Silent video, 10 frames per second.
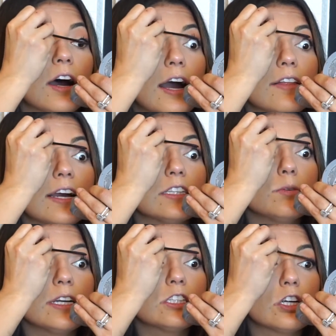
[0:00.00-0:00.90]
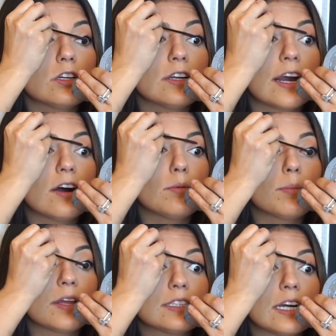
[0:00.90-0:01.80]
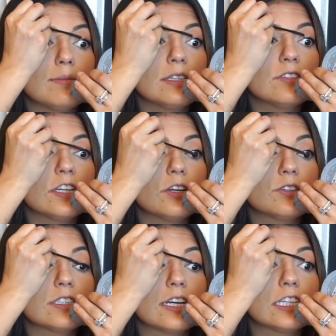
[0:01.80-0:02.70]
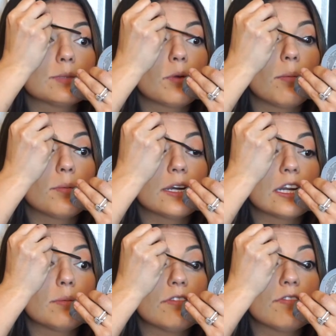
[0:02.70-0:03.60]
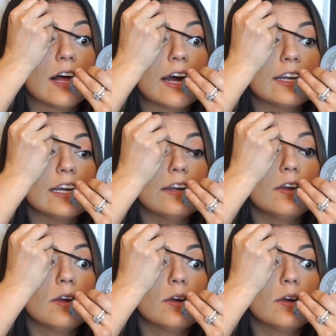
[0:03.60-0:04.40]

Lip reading: I like the way it turned out. By the time this video is done, it's probably gonna be flat again,